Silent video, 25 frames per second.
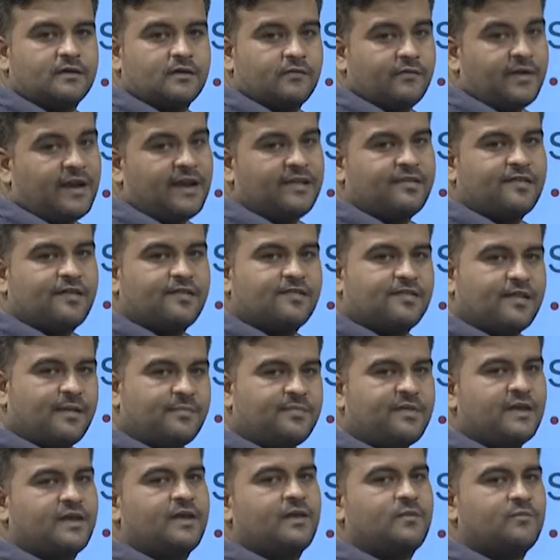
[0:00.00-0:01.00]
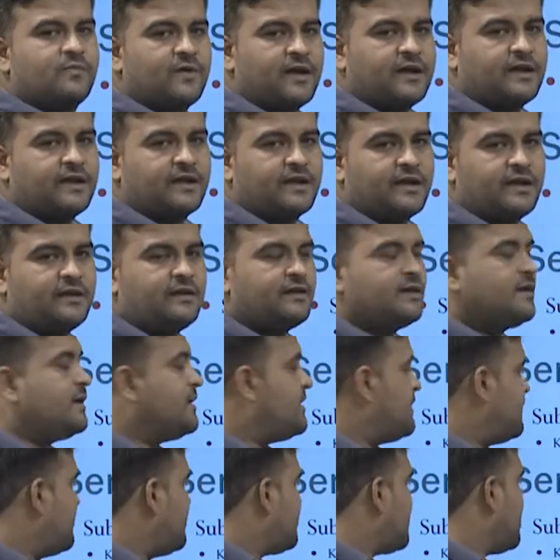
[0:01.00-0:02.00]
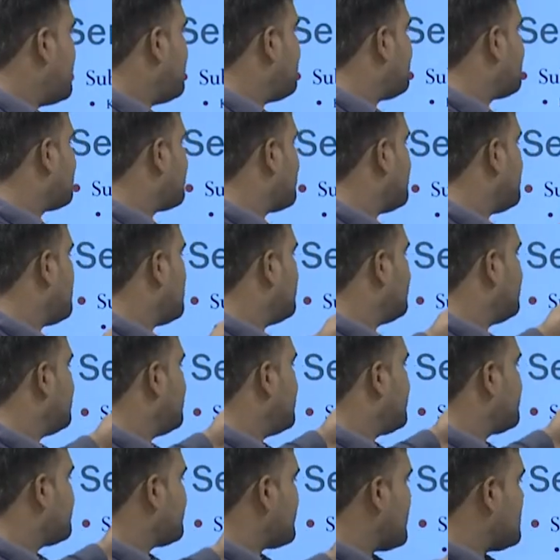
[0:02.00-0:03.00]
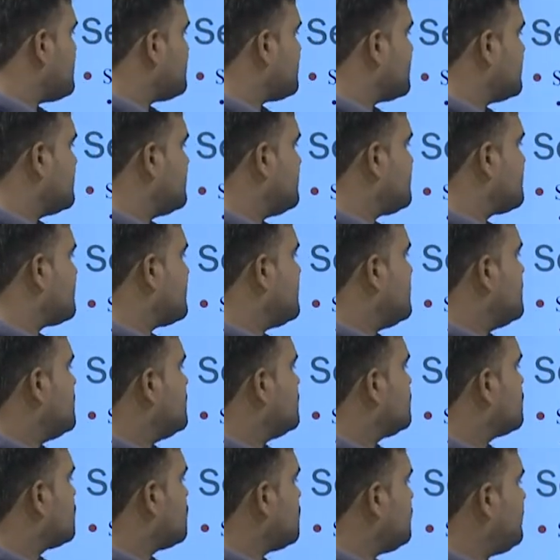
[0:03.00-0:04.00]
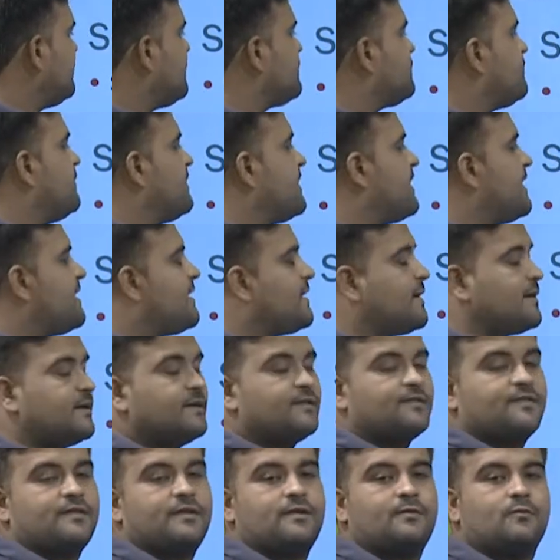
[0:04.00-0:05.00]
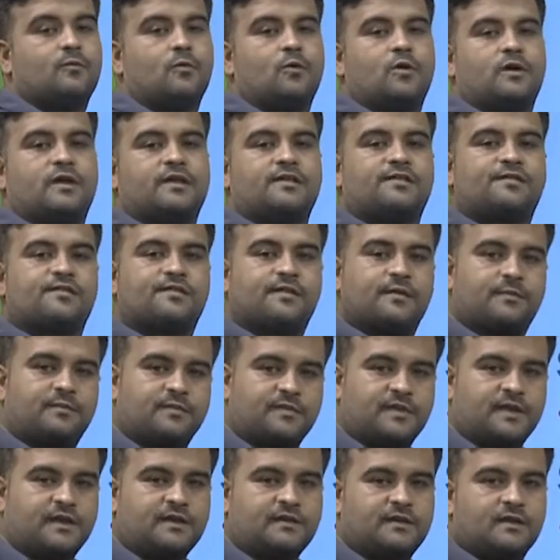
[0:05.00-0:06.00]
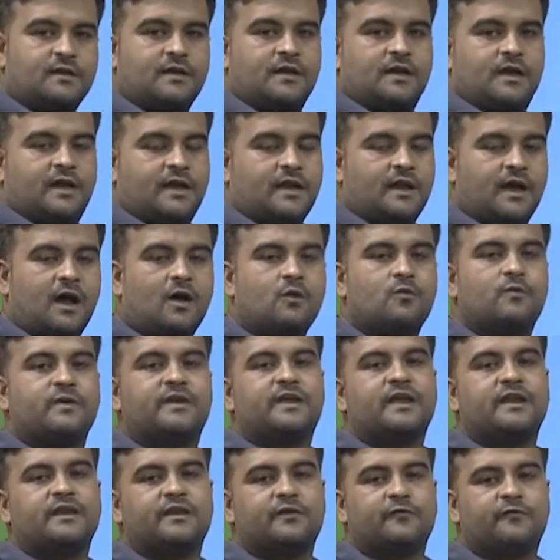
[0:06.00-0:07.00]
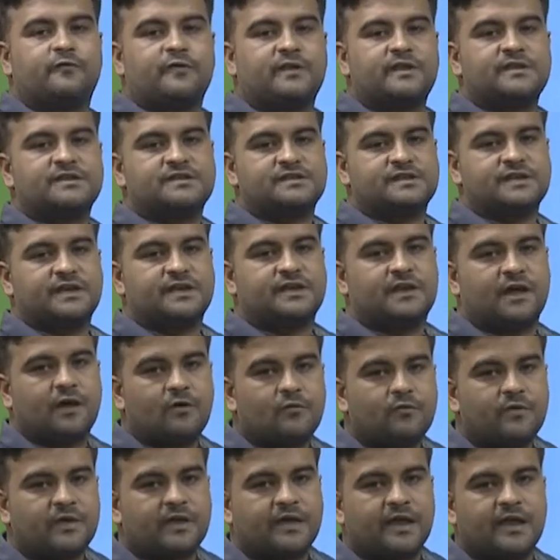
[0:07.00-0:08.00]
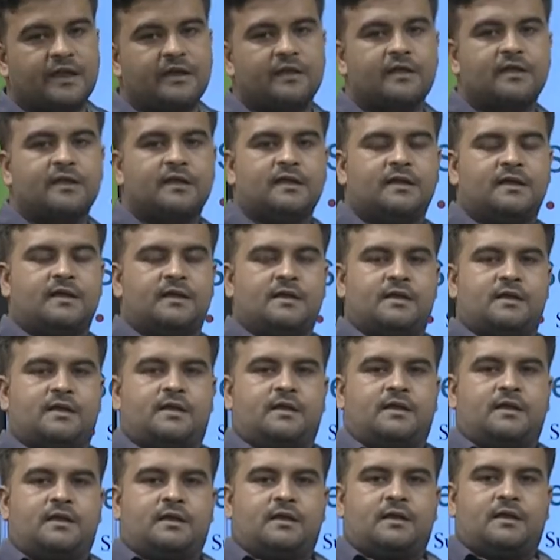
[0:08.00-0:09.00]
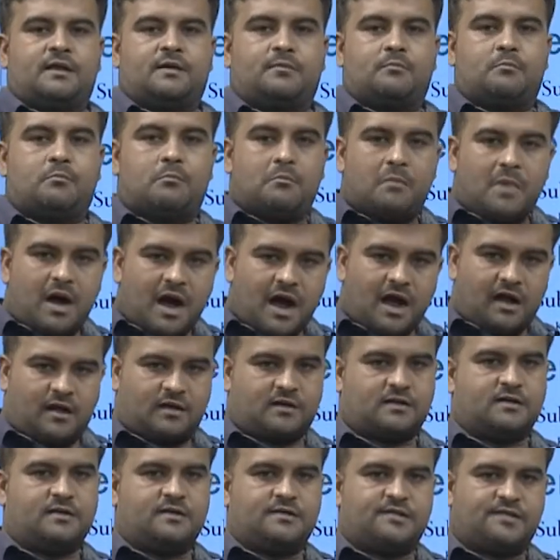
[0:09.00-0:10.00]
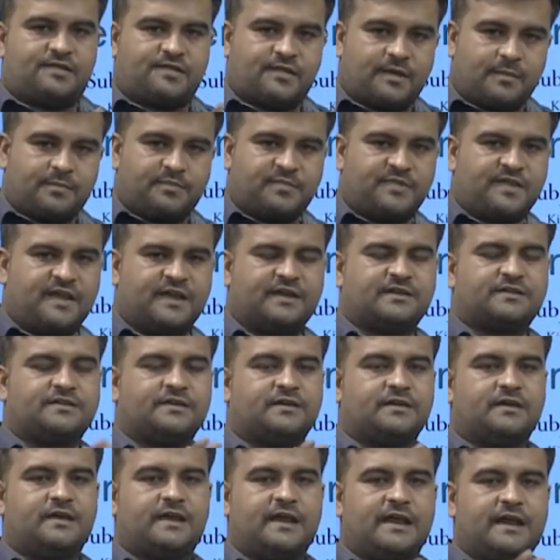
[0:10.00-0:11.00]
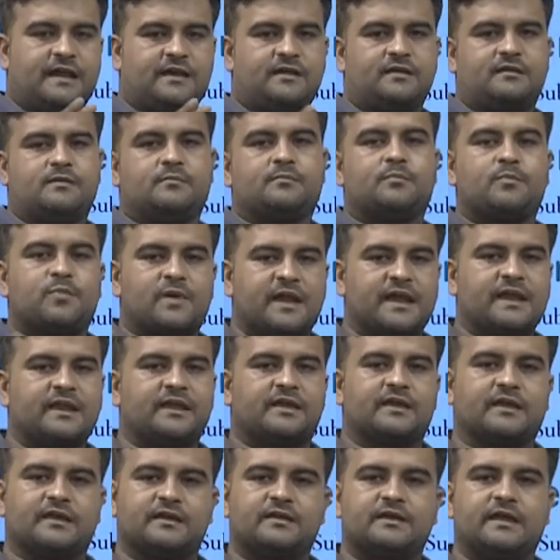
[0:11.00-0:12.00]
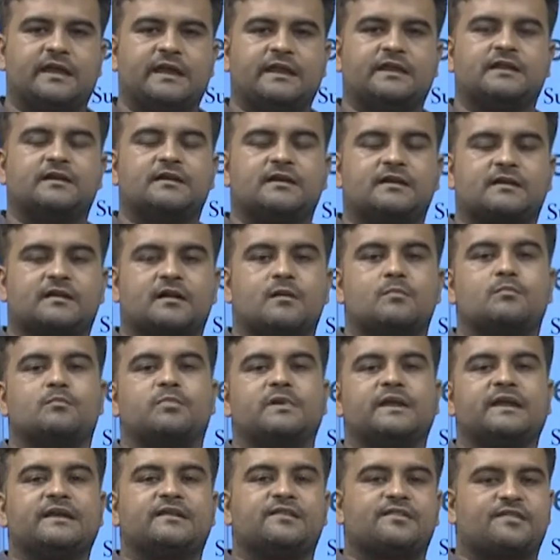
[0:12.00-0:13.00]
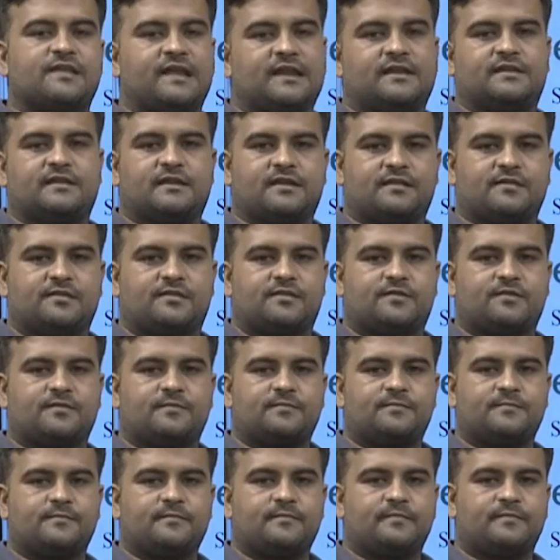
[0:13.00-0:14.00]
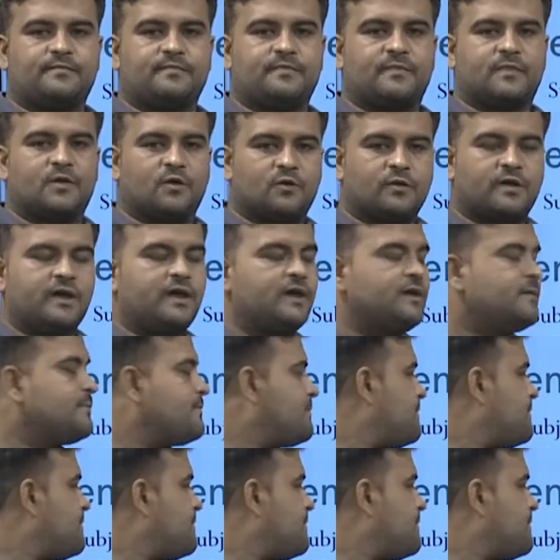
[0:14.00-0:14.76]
When I say subject and predicate, here are some of the examples through which we can understand what is subject and how we can differentiate, how we can mark subject and predicate in a complete sentence. Okay?